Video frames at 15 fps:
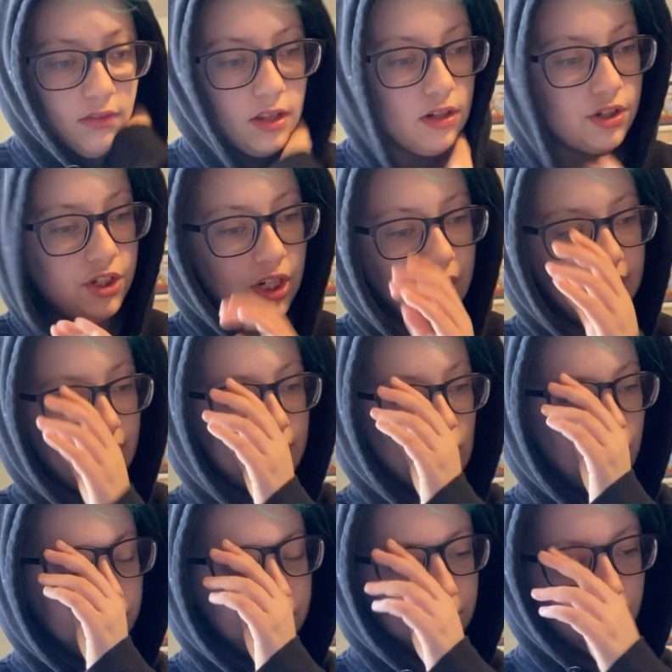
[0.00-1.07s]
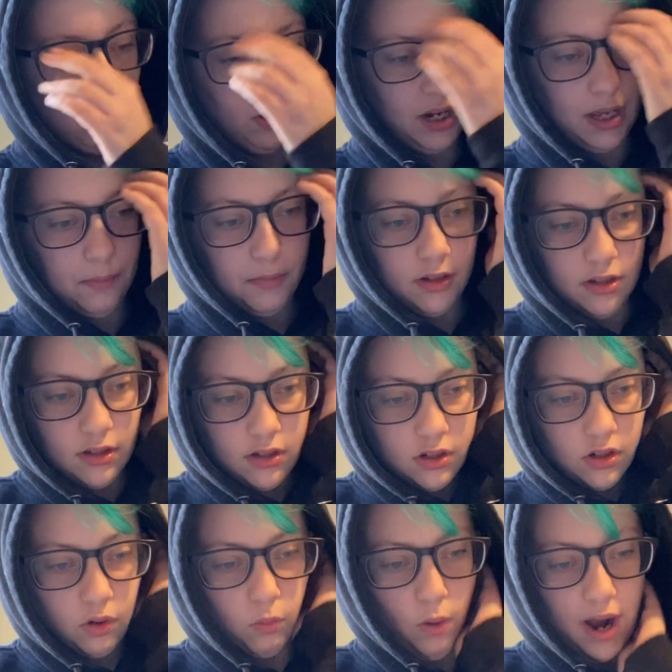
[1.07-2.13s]
Shilian helped support him.
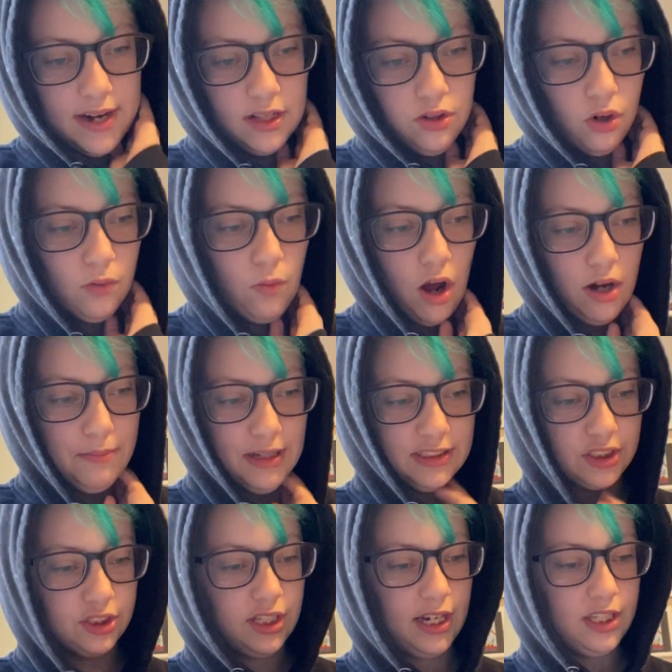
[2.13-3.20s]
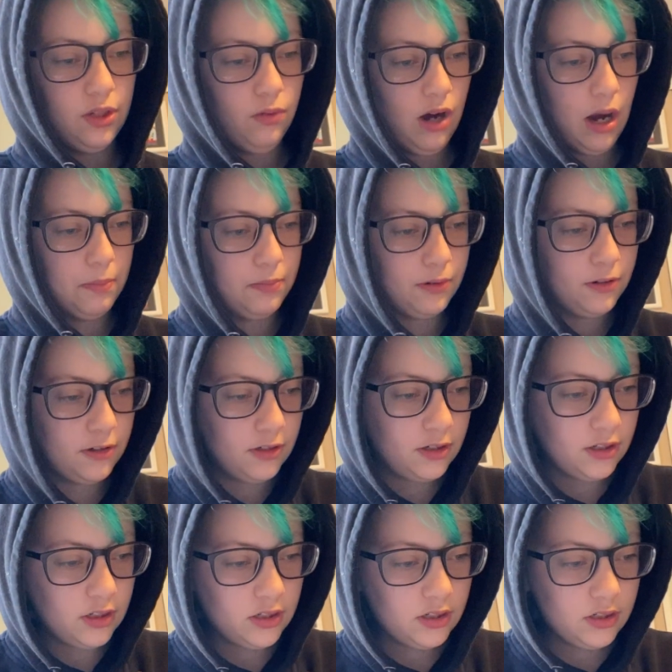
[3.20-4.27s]
Why did Lord Watermaster tie you up?
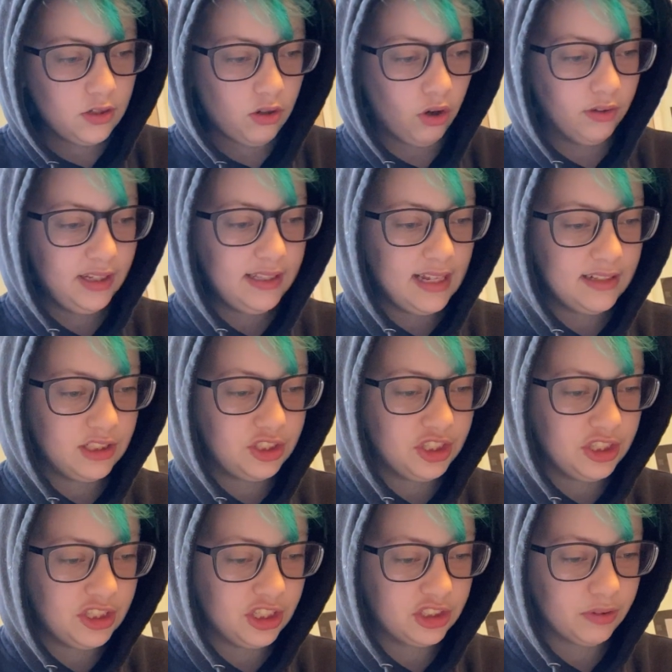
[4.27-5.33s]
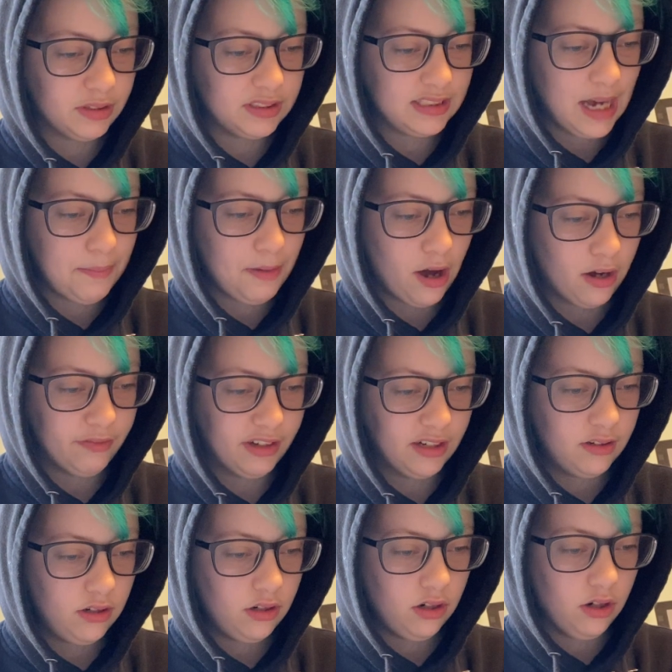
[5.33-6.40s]
Only then did Shi Qingxuan snap out of it.
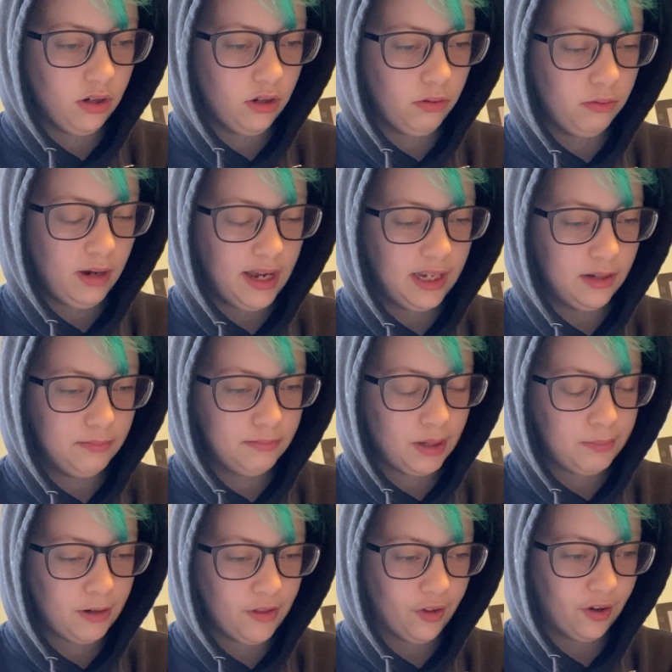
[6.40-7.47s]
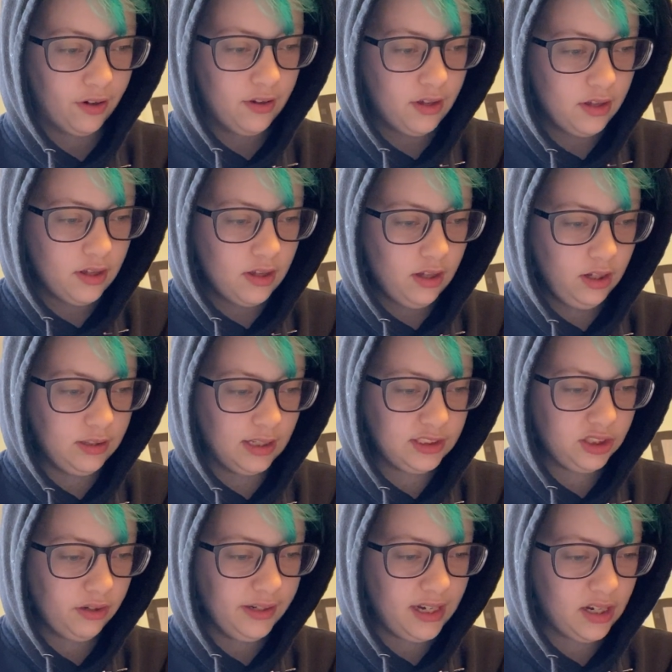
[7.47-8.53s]
Right, my brother. Let's
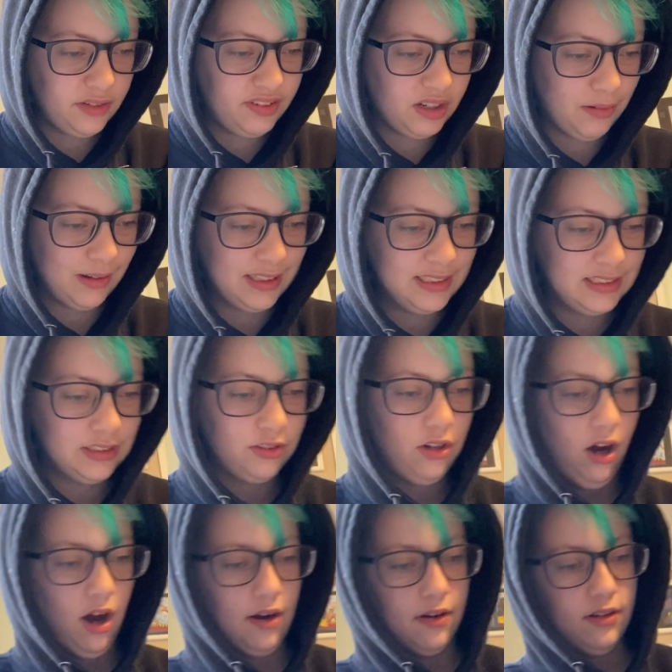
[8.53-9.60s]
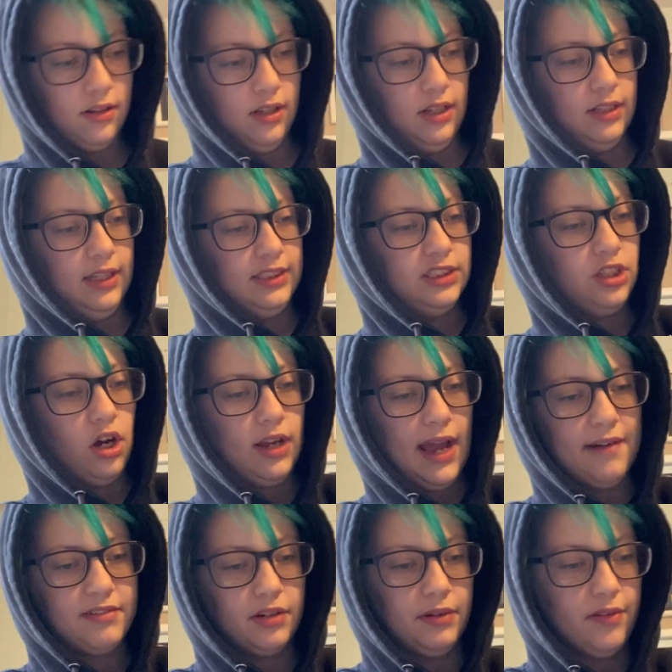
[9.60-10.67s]
hurry out of here while he's still gone. Let's talk
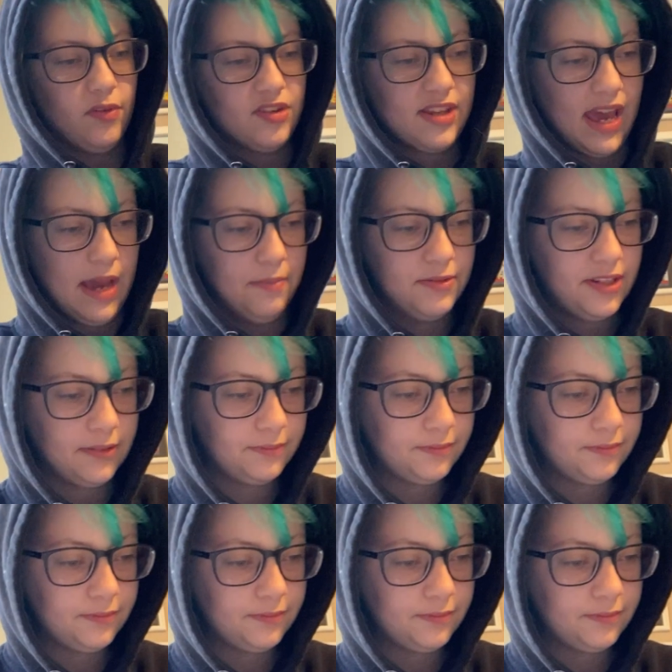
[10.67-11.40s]
after we've escaped.